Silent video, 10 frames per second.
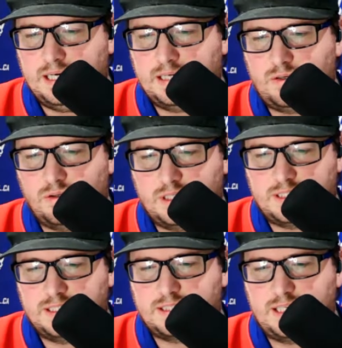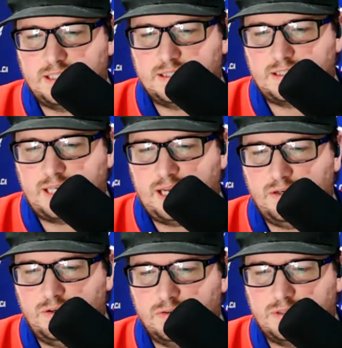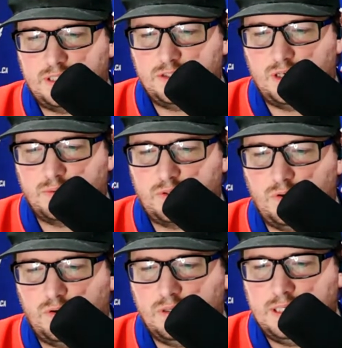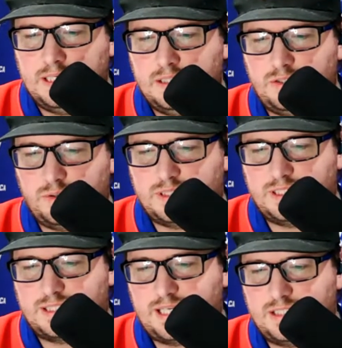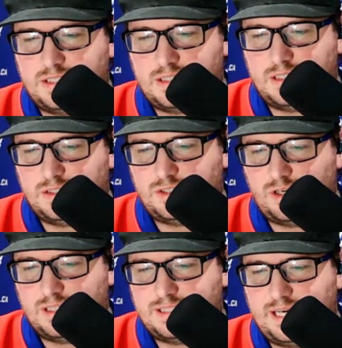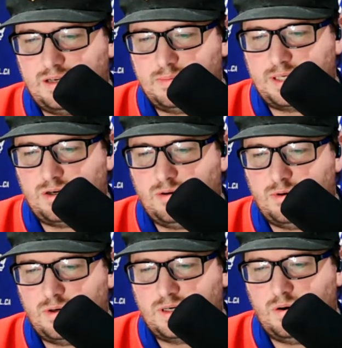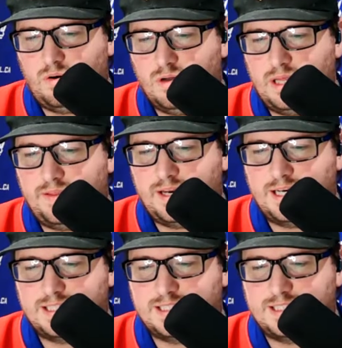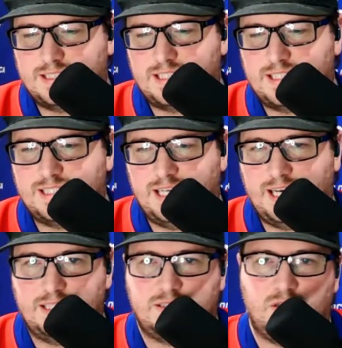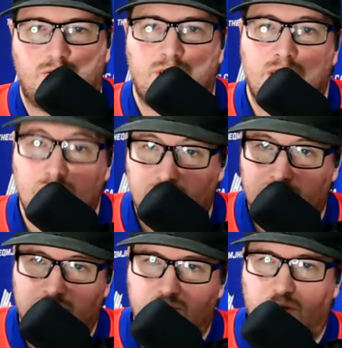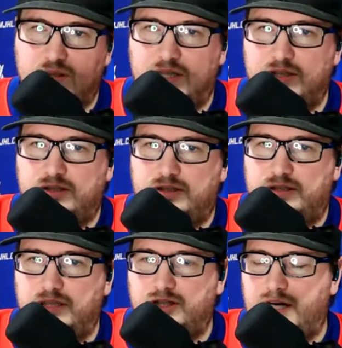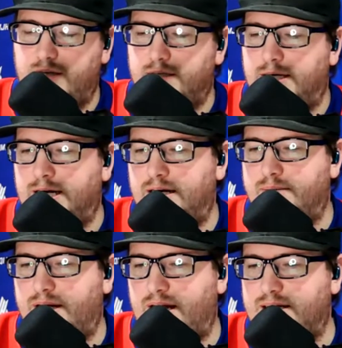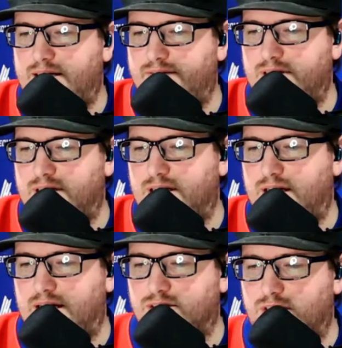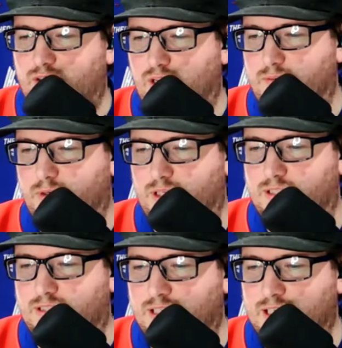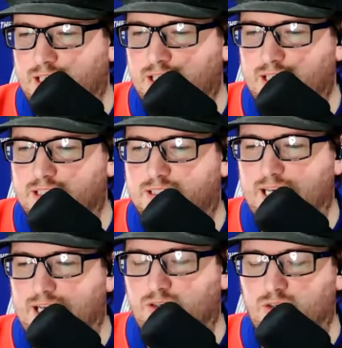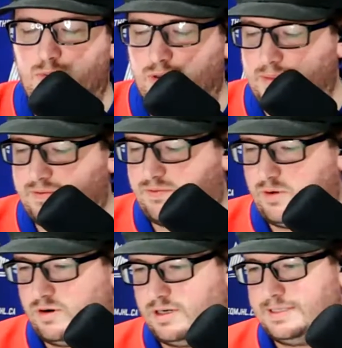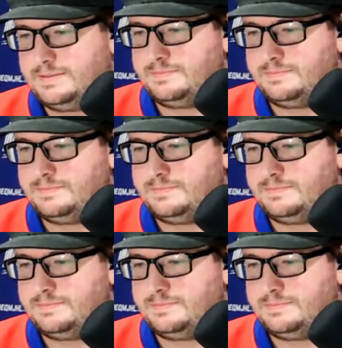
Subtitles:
goal and assist against Gatineau, St. John with a goal, 2 assists against Charlottetown, Baie-Comeau a goal, and then an assist tonight. So well done, DJ. I hadn't even actually thought about his stat. Could put him in for